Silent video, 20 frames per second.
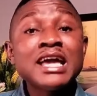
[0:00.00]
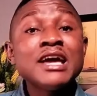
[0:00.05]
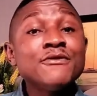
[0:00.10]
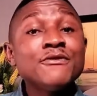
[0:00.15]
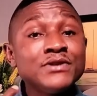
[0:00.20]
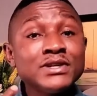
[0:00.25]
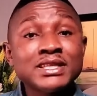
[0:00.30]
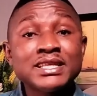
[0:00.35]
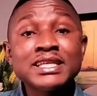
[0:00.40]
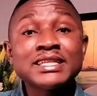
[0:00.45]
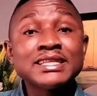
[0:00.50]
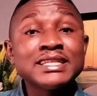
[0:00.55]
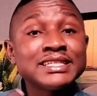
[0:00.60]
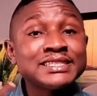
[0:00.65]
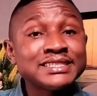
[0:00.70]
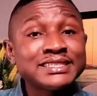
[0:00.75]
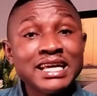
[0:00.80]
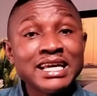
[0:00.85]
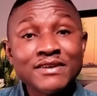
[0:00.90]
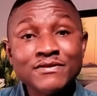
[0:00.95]
Everything,
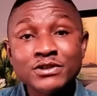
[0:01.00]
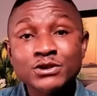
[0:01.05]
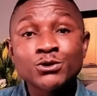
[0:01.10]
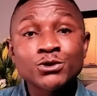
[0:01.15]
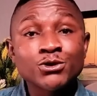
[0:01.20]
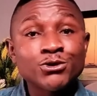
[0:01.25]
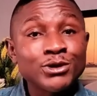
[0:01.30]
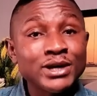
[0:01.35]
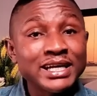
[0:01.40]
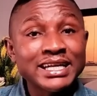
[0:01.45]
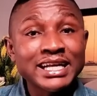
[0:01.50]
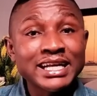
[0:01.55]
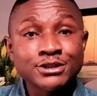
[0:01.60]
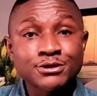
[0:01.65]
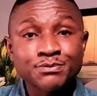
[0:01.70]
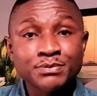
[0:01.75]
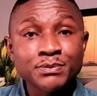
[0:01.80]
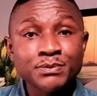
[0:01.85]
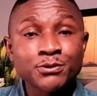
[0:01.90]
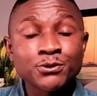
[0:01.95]
the service we render
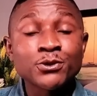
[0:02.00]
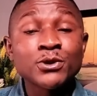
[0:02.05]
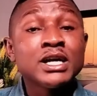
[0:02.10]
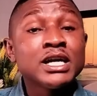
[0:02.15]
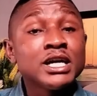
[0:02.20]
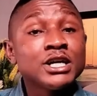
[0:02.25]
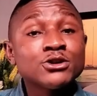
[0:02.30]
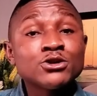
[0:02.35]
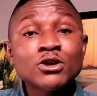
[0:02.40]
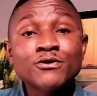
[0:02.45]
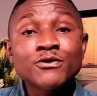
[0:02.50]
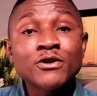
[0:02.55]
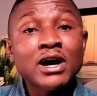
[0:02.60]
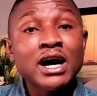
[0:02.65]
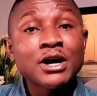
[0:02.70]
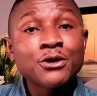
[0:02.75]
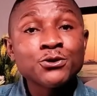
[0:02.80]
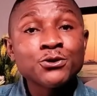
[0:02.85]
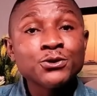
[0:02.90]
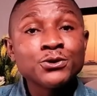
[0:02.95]
to people, it's all
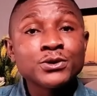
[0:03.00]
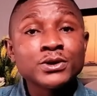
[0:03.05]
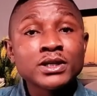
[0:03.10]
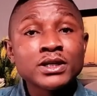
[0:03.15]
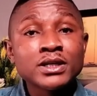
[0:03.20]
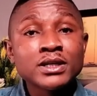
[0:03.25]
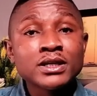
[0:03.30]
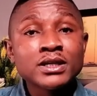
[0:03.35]
for our good.